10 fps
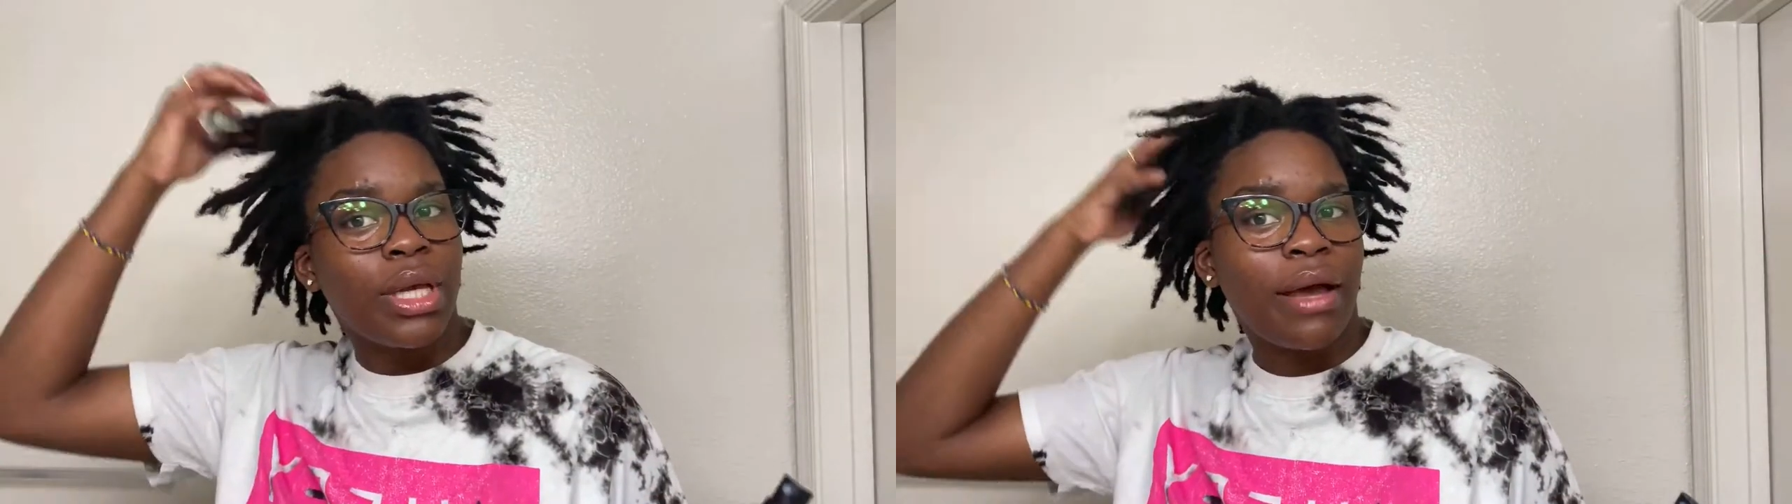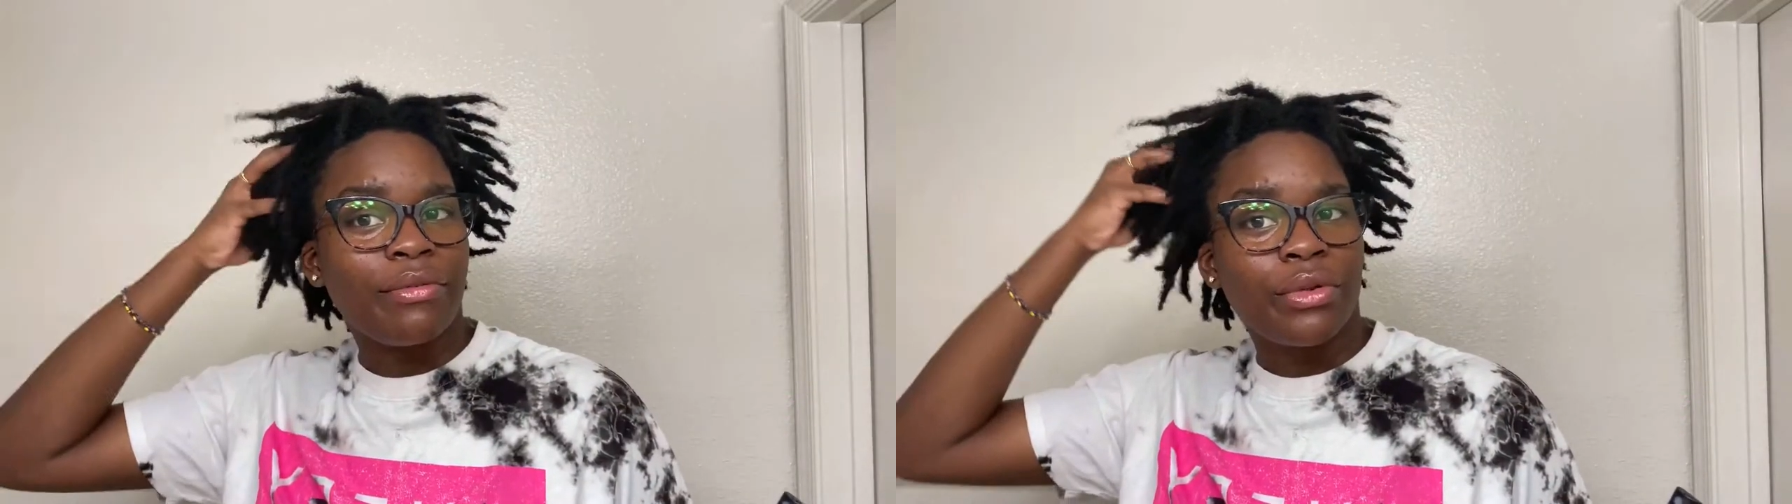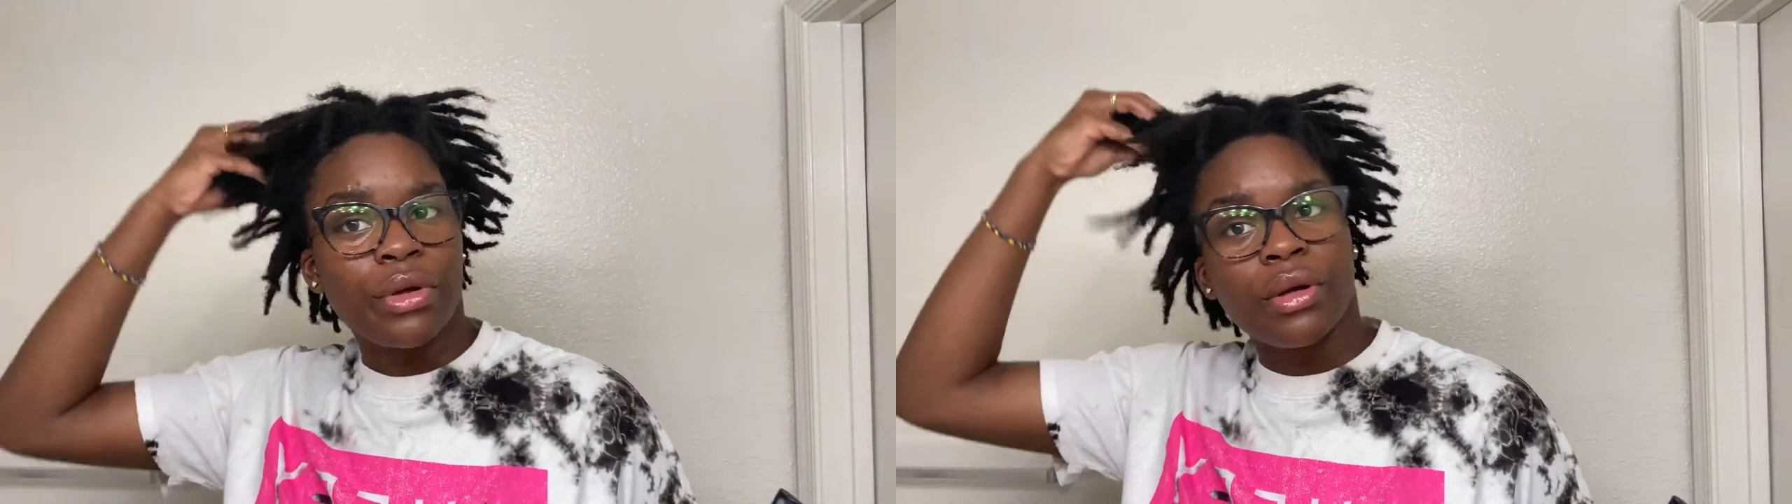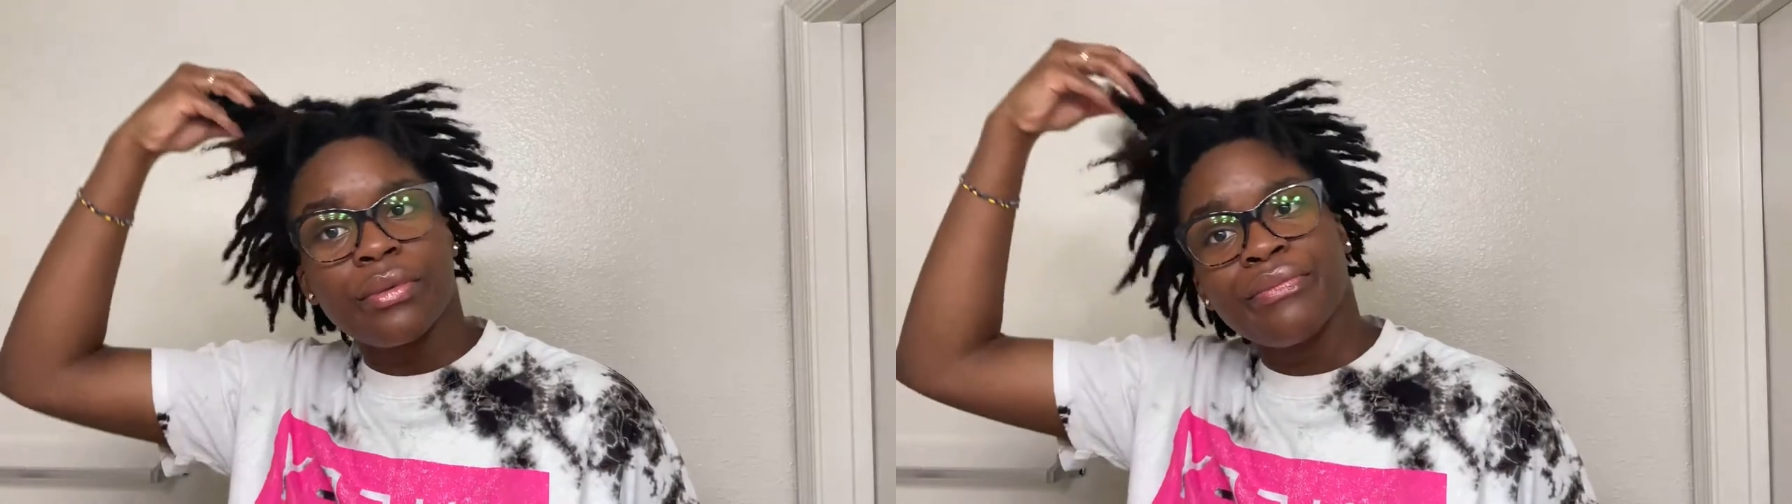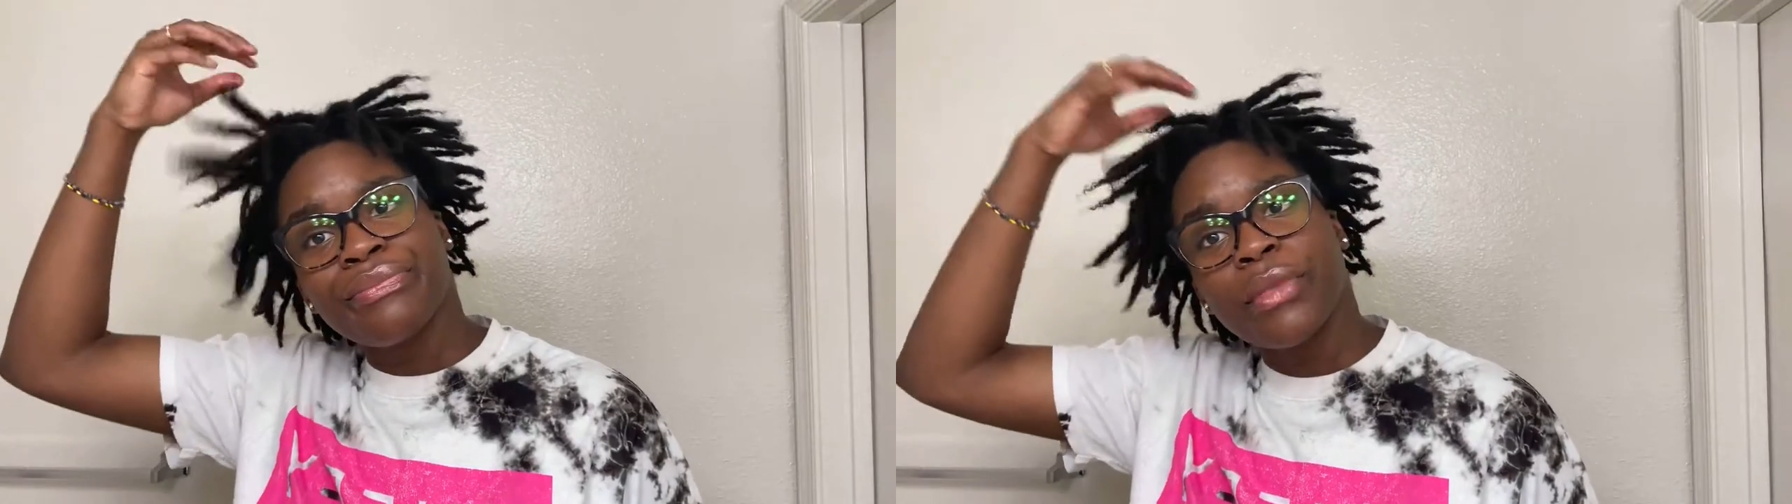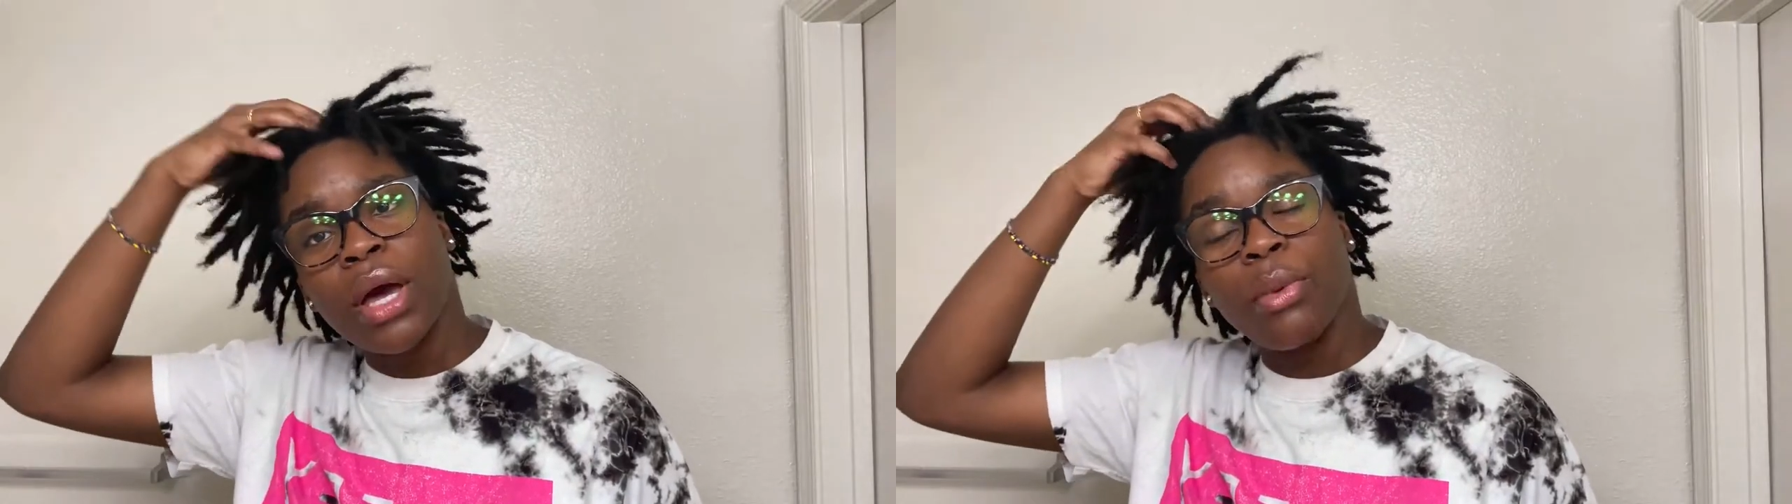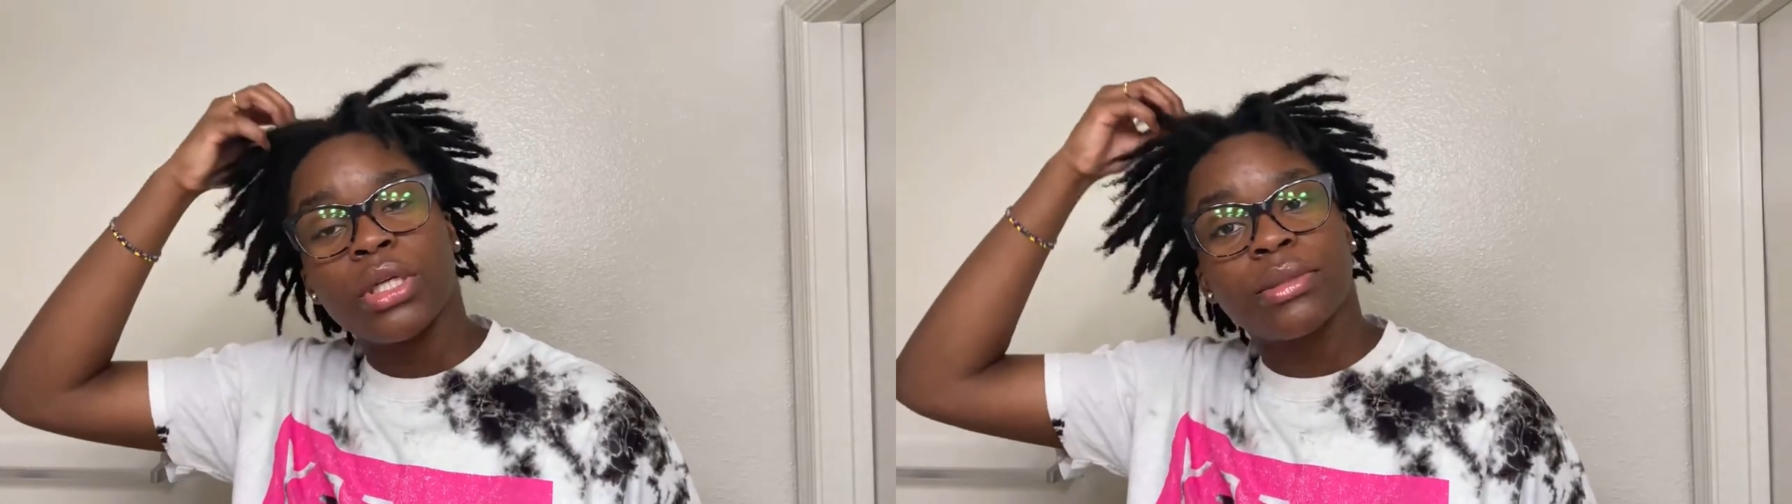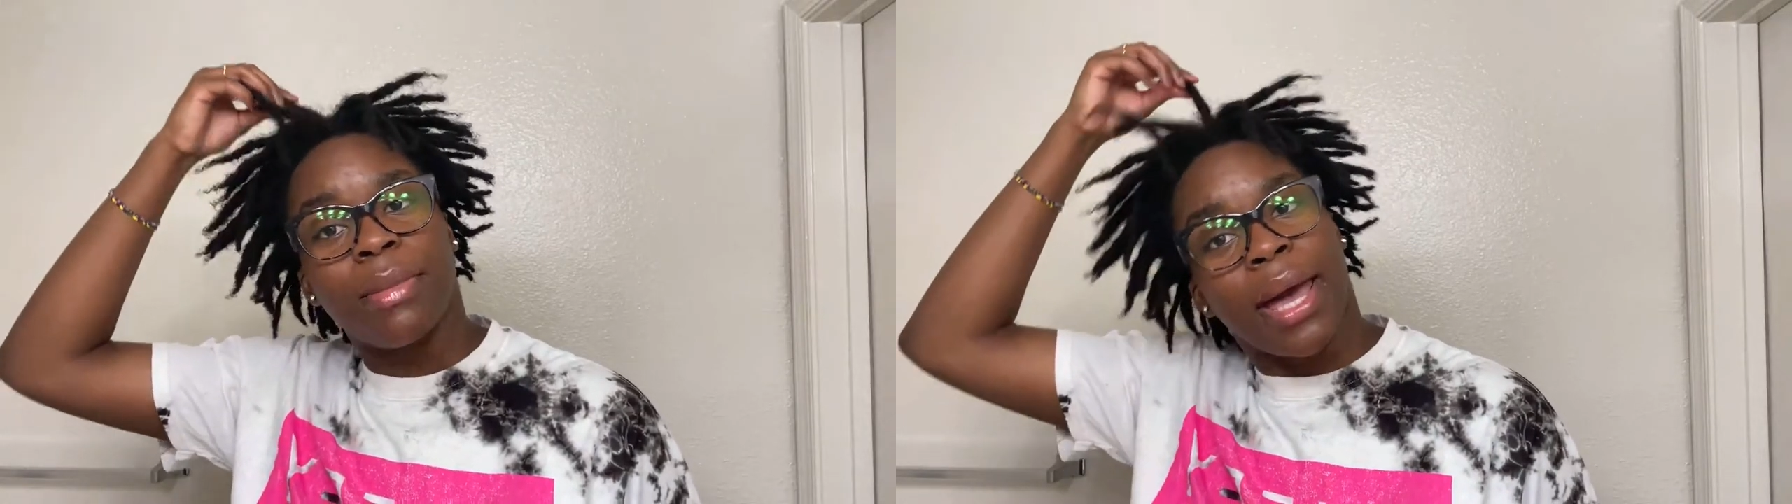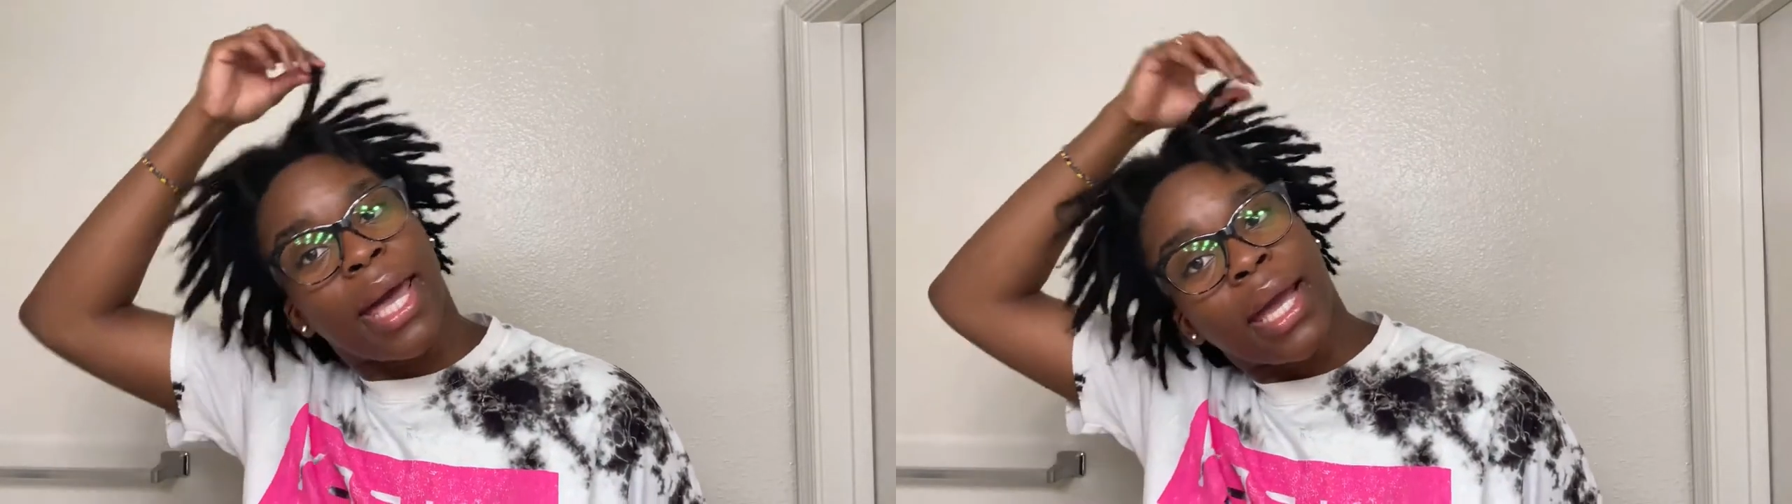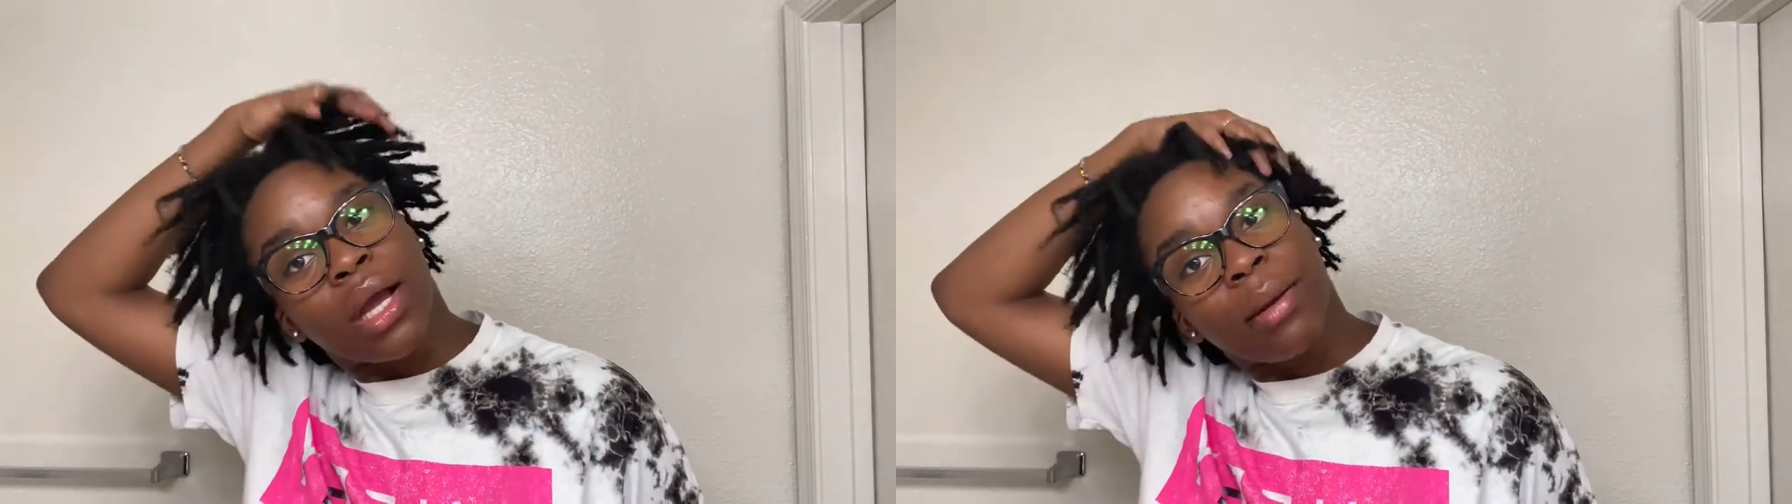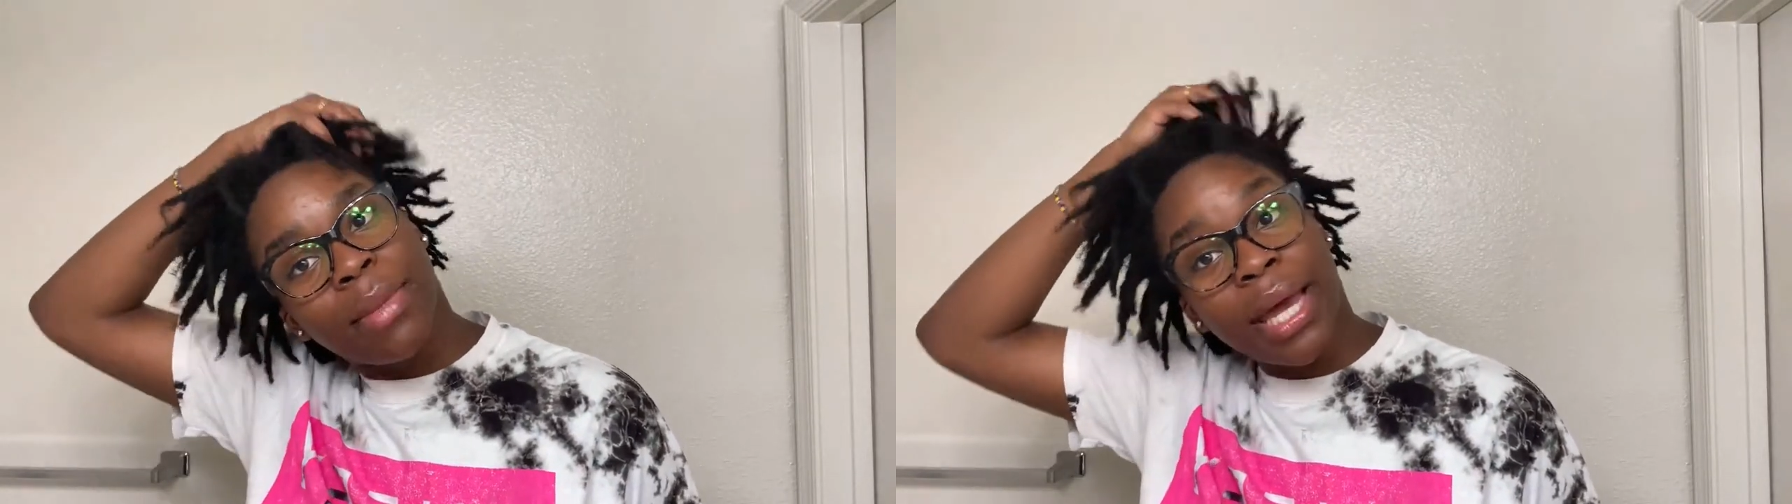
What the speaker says: after I wash my hair